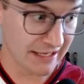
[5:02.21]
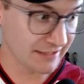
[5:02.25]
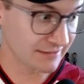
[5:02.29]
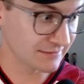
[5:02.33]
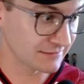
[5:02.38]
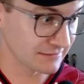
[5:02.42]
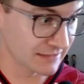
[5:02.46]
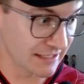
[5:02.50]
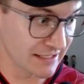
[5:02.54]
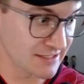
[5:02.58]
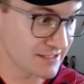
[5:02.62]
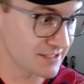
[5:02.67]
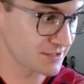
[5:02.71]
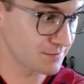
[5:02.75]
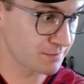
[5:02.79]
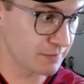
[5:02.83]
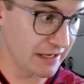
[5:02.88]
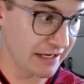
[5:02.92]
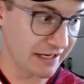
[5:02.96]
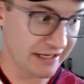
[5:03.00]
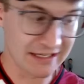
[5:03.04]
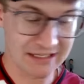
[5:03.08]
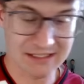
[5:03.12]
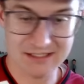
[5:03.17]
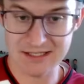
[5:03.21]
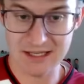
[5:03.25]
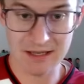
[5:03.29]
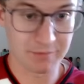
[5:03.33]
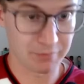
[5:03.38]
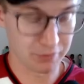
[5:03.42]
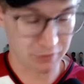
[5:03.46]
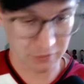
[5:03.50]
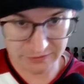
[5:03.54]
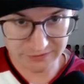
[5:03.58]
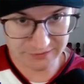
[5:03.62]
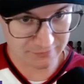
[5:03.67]
let's pick an
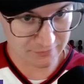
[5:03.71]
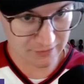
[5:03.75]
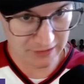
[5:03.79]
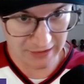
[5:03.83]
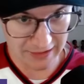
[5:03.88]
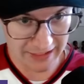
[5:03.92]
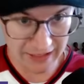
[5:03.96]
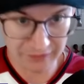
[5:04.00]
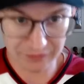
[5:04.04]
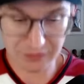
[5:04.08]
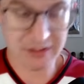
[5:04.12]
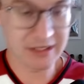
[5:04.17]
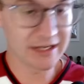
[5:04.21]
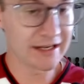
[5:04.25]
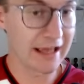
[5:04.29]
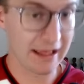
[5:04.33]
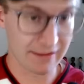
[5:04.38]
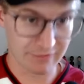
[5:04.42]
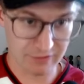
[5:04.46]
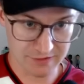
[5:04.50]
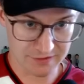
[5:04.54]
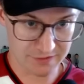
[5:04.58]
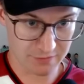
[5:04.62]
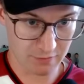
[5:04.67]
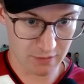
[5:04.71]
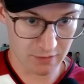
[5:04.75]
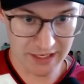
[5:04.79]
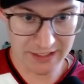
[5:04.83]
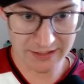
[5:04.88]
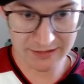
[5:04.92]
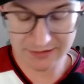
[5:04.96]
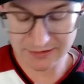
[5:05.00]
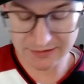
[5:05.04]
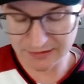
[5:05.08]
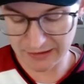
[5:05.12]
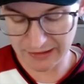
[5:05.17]
example. Anthony Davis, right?
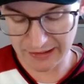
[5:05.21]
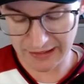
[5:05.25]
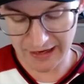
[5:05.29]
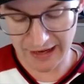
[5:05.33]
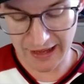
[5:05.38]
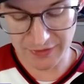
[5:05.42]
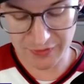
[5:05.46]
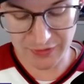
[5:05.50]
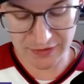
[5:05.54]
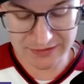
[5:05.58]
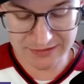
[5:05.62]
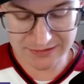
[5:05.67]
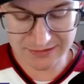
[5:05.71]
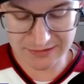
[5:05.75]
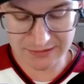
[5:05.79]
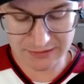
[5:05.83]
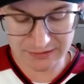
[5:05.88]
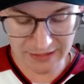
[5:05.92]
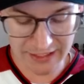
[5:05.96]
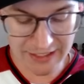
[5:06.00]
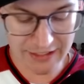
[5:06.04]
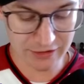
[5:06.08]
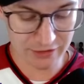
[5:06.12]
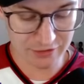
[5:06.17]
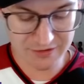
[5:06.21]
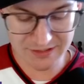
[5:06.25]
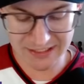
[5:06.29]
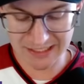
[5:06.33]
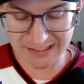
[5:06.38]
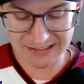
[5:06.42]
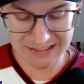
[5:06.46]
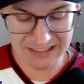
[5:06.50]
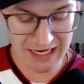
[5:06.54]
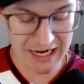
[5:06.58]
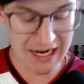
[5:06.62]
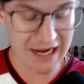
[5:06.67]
I think the Lakers
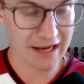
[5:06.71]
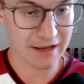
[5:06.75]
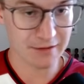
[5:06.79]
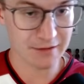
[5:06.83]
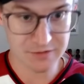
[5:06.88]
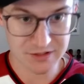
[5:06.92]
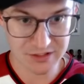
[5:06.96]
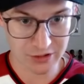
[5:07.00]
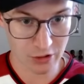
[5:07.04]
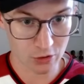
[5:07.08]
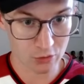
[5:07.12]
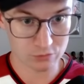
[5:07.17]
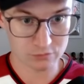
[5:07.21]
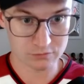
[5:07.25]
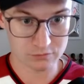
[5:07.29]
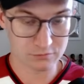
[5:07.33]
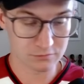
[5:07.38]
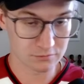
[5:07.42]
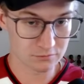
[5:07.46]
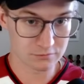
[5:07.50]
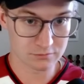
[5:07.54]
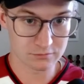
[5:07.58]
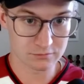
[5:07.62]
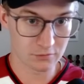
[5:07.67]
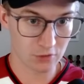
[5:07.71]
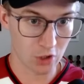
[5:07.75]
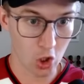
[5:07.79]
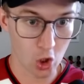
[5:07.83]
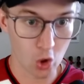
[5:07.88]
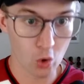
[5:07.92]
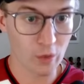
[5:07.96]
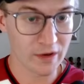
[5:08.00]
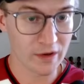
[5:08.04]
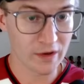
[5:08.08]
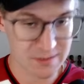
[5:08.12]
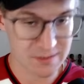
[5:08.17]
at times don't
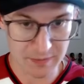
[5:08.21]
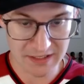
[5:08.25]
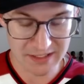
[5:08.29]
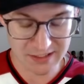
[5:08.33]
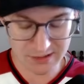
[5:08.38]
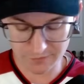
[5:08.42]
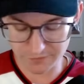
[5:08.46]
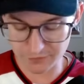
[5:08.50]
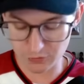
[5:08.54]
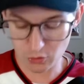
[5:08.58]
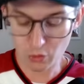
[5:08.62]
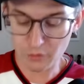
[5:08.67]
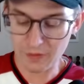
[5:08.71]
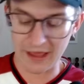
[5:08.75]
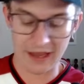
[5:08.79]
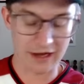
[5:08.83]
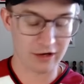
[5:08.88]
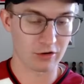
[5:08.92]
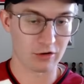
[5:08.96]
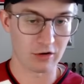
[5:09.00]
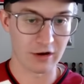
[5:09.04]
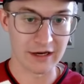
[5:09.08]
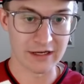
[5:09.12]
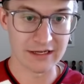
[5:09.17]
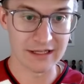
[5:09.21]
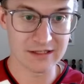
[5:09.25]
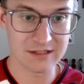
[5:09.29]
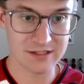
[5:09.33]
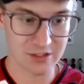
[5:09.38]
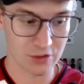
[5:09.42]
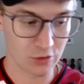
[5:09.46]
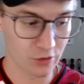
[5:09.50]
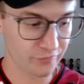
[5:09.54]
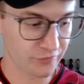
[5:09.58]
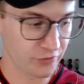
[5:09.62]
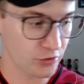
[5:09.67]
always space the floor that great. And
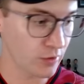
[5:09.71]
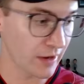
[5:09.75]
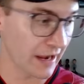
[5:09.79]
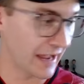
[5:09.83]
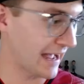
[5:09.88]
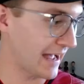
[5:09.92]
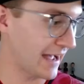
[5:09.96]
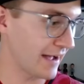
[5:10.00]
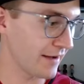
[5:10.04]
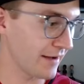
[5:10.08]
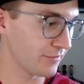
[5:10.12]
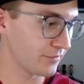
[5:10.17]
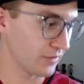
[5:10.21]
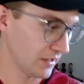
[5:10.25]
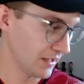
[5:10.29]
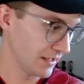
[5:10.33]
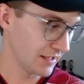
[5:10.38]
so if you have,